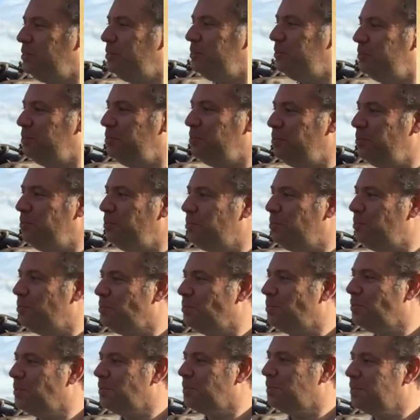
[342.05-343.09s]

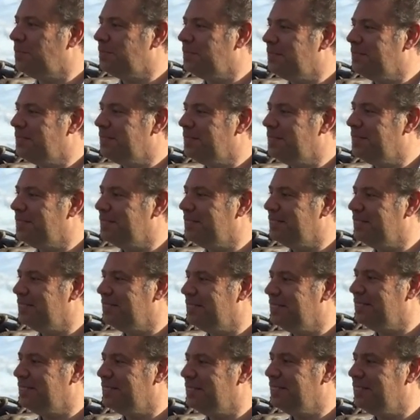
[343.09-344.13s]

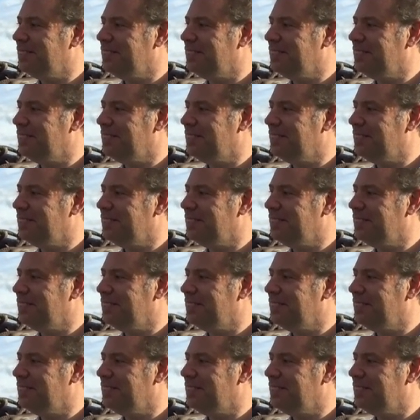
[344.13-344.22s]
(silent)